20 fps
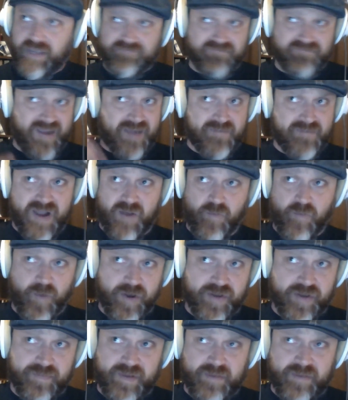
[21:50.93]
I'm not
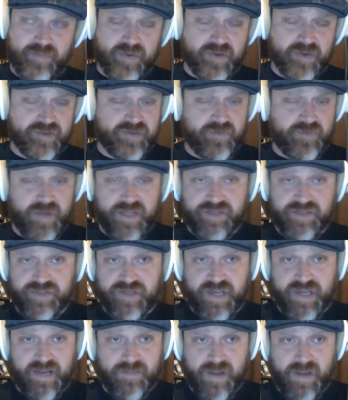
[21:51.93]
worried about
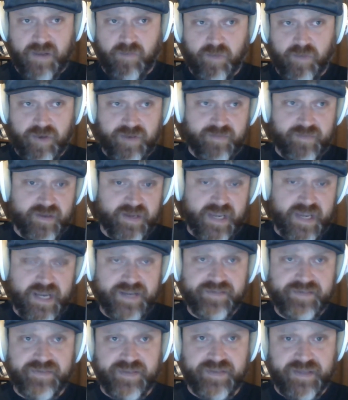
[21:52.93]
punctuation. I'm not worried about
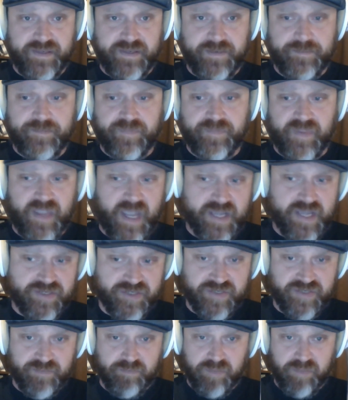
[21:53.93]
anything. I
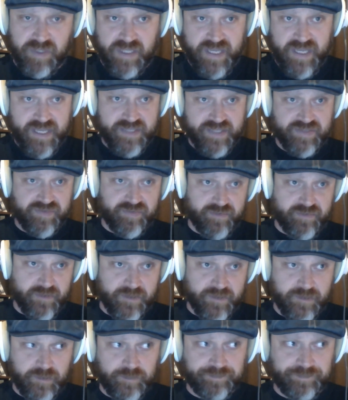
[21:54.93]
just blaze
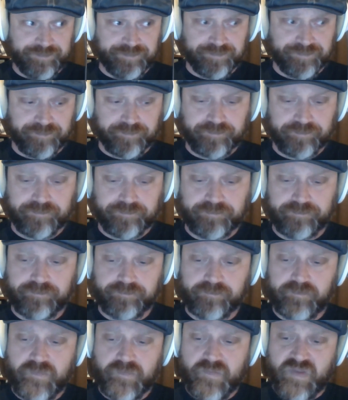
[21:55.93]
through
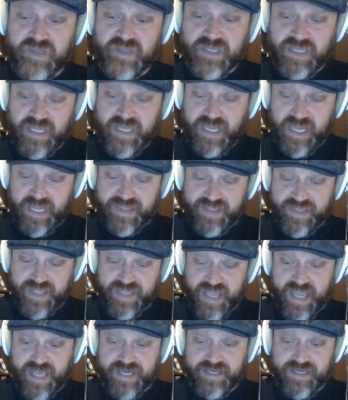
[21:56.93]
and
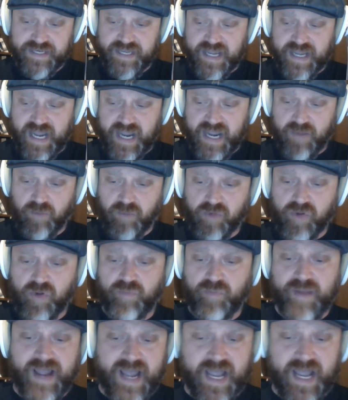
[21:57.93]
then I will go
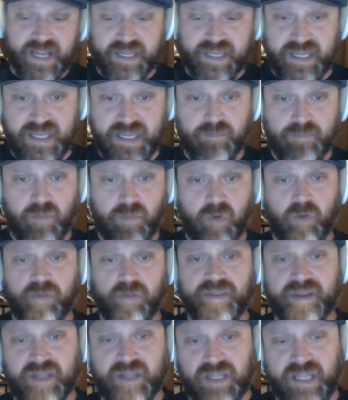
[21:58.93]
back and mold
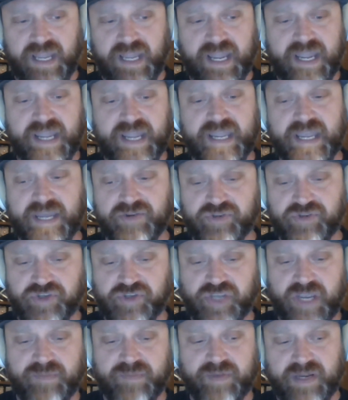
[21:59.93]
the clay and
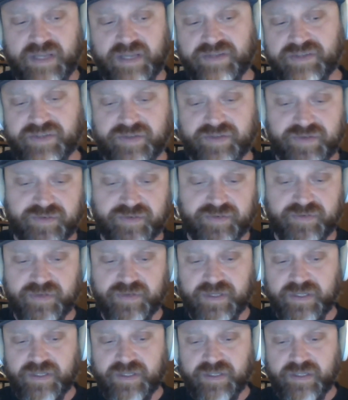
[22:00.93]
shape it into
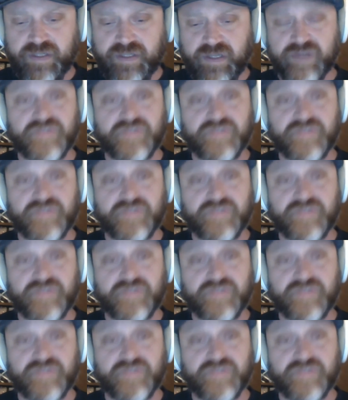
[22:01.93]
a